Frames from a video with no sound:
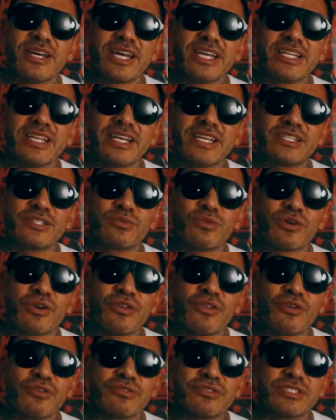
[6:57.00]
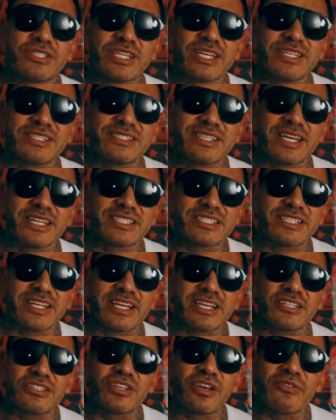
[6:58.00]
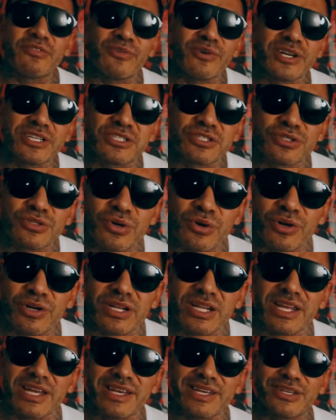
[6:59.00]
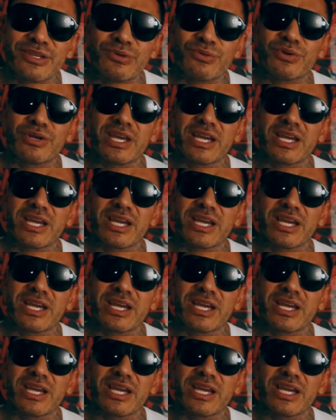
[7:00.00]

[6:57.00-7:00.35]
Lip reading: It's one of those things that's like a double-edged sword. Like, you